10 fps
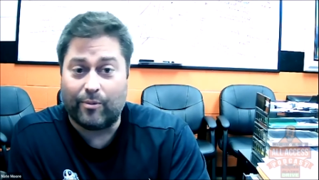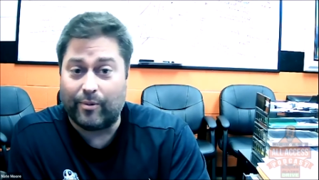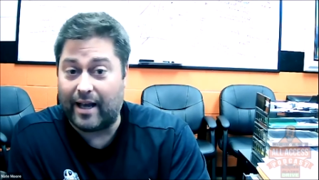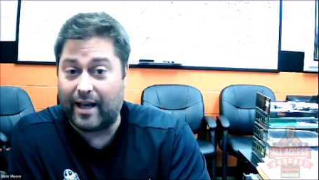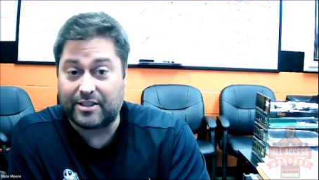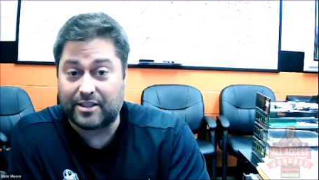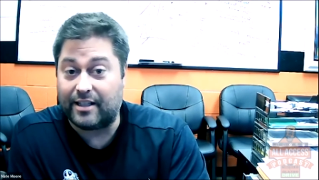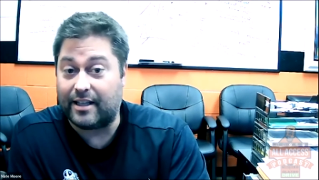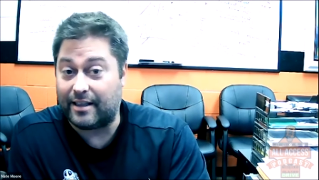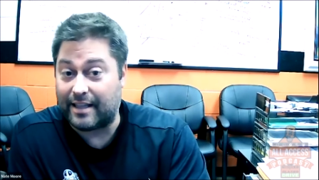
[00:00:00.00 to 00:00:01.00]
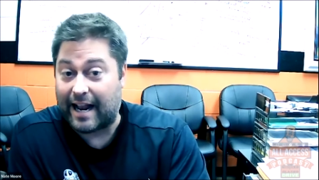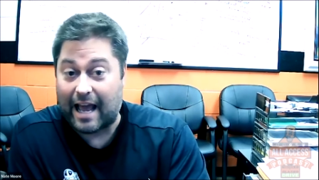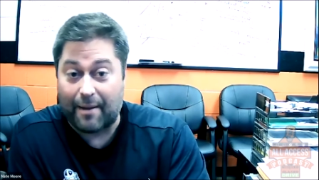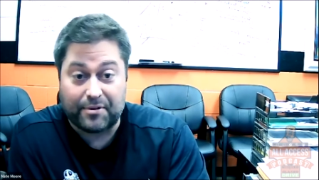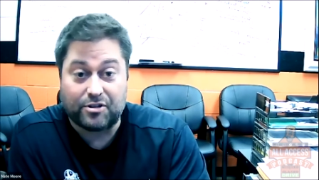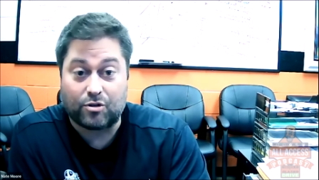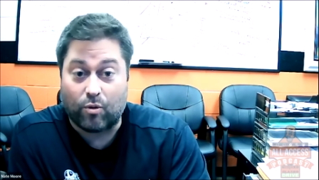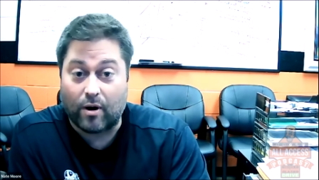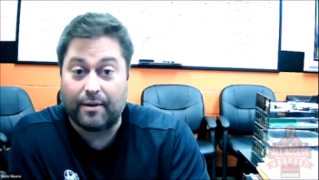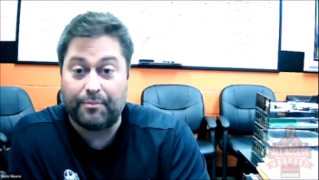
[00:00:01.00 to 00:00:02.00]
We actually, that happens
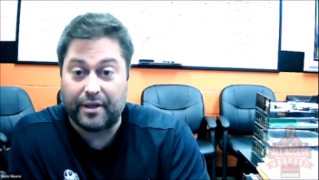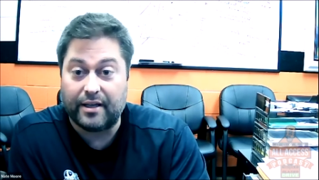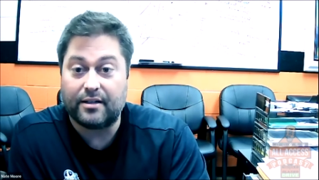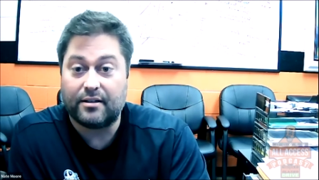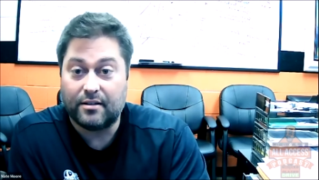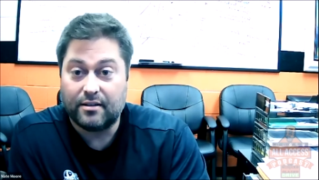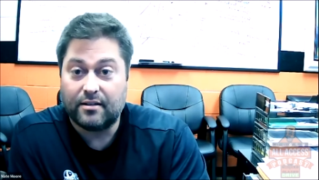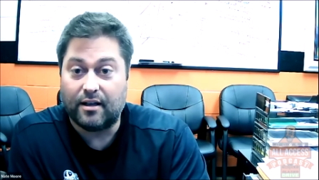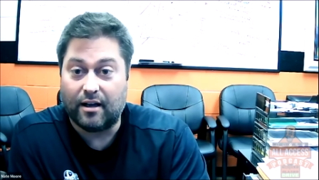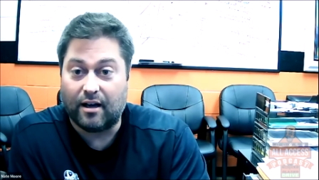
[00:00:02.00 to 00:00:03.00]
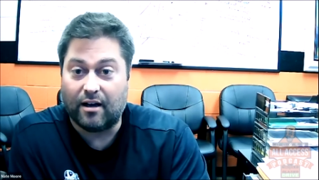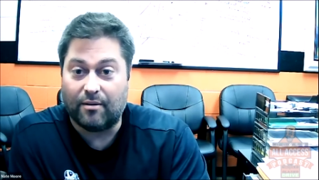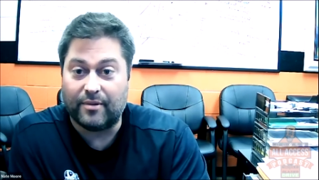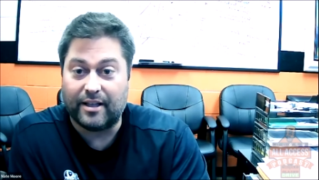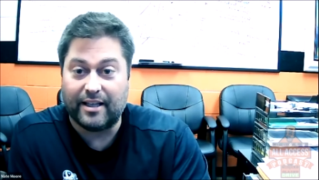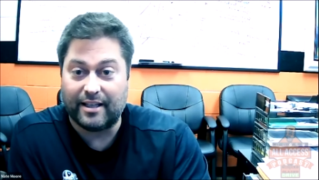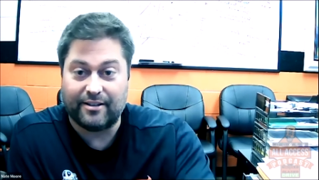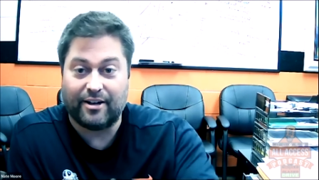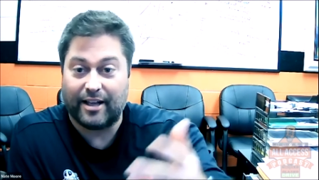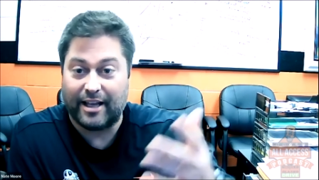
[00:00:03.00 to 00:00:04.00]
quite a bit,
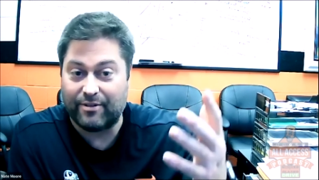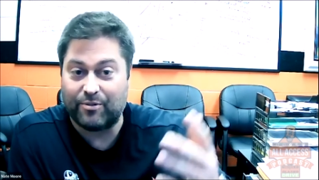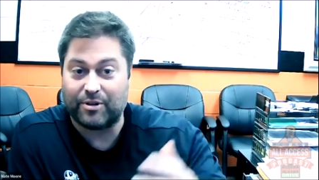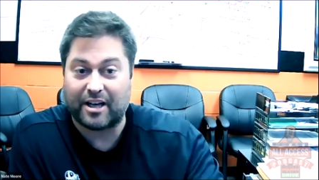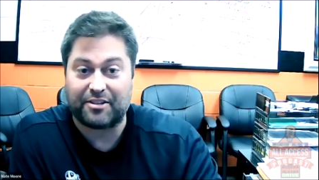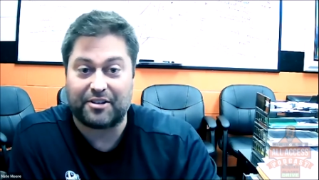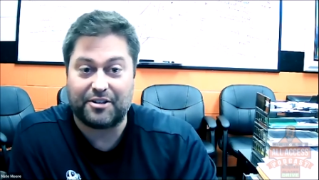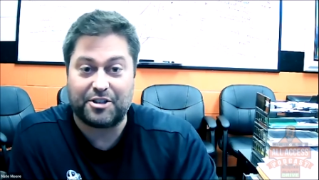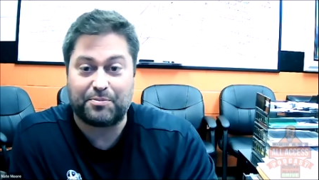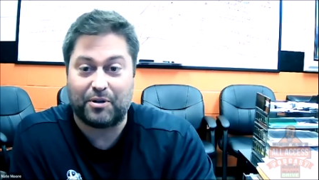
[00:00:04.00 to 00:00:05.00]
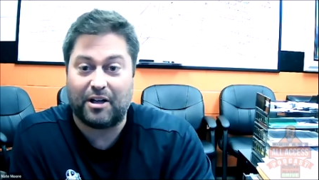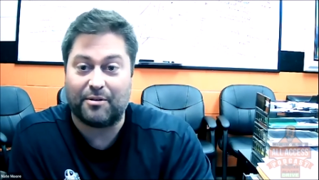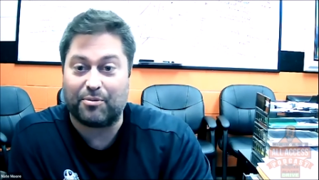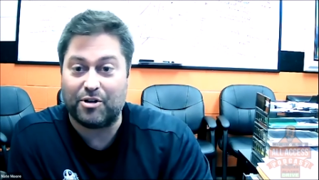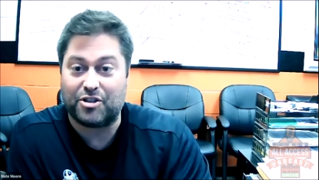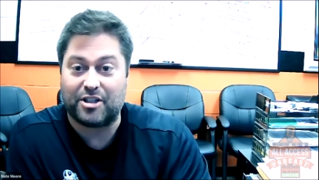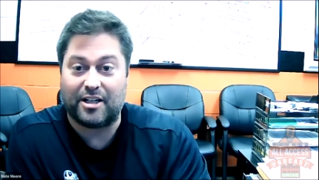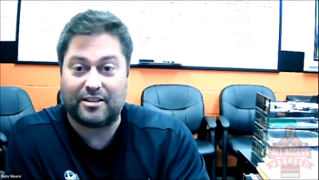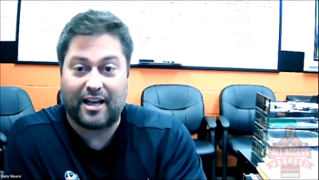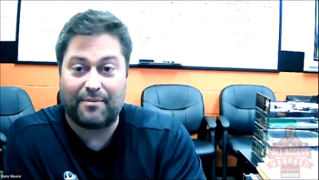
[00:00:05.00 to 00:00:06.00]
you know, even without this plug,
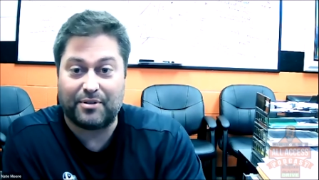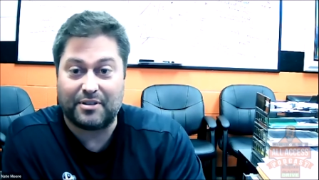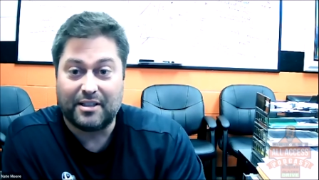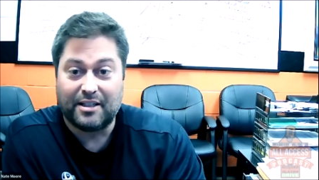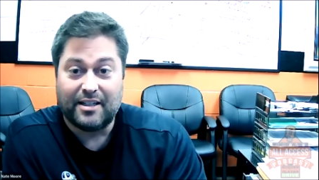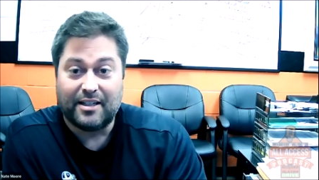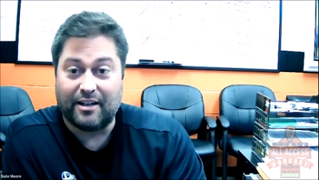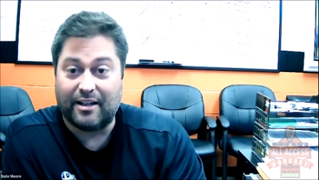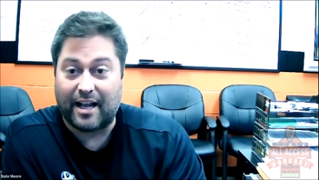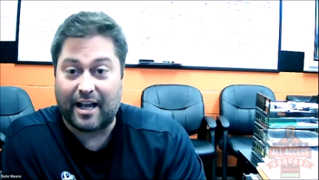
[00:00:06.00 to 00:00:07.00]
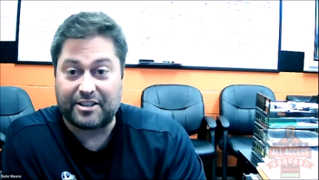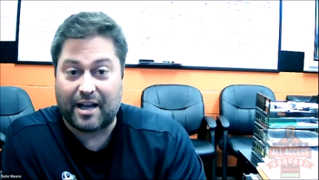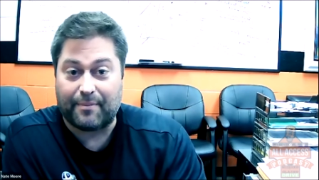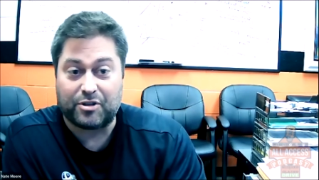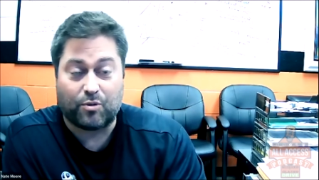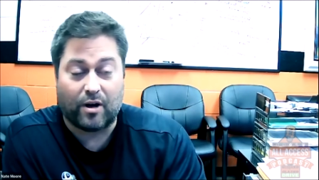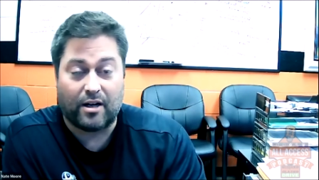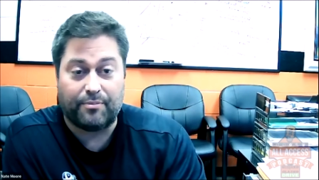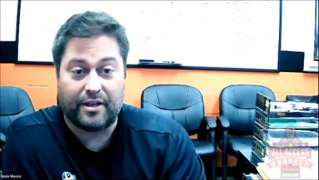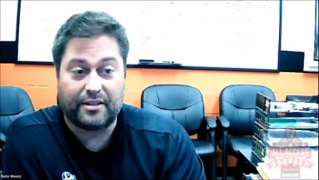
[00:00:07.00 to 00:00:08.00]
appreciate that. But, you know, it actually happens
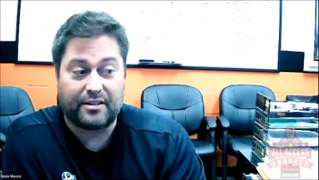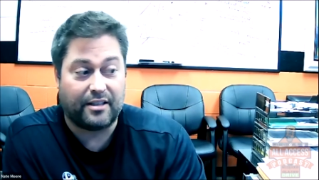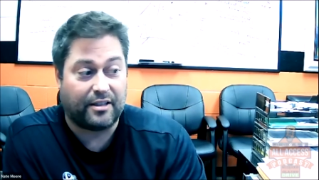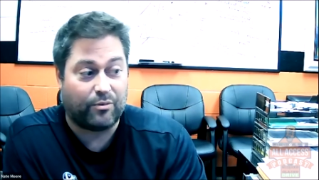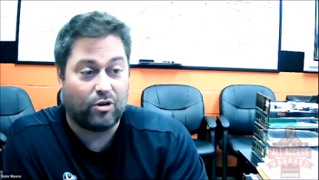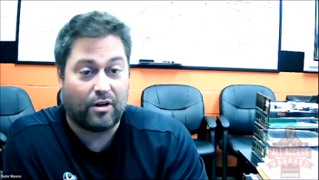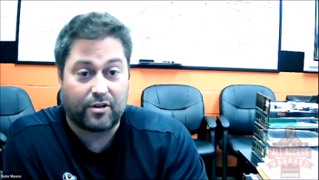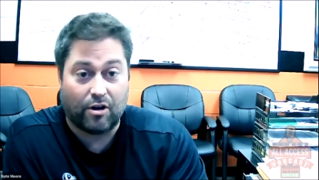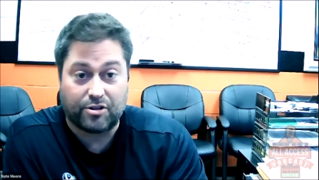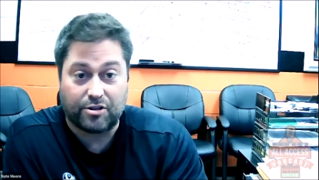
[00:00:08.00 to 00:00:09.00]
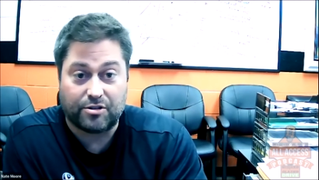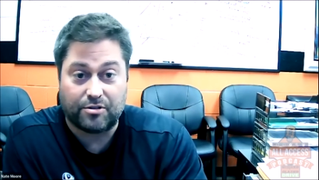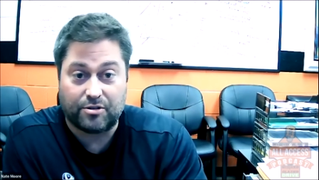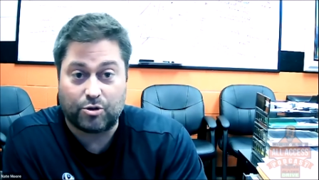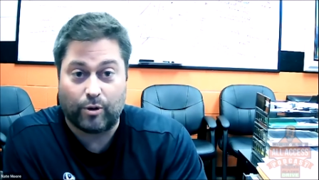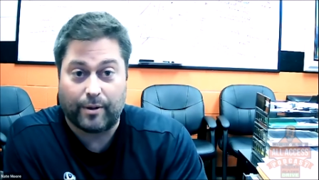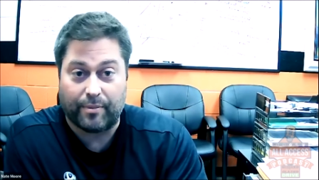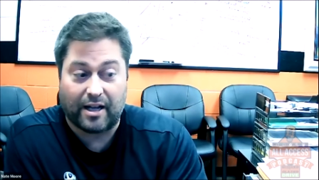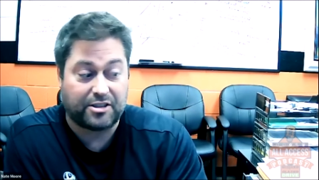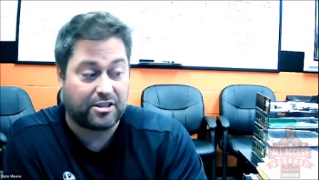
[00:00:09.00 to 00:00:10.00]
quite a bit that we'll have coaches swing
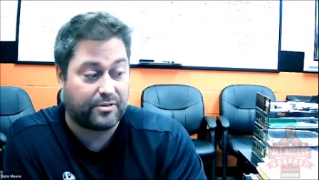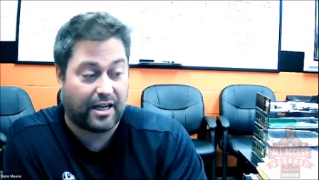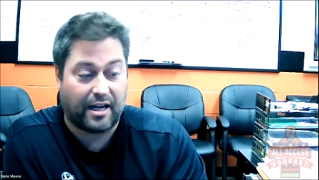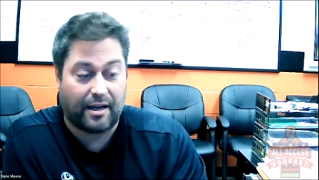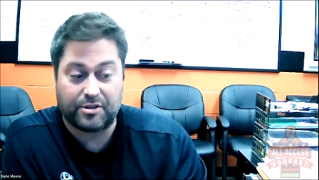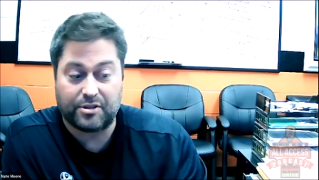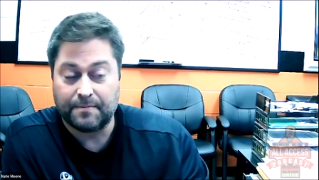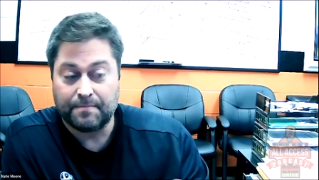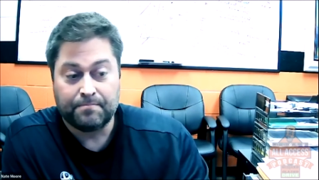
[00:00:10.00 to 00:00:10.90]
by. Sometimes,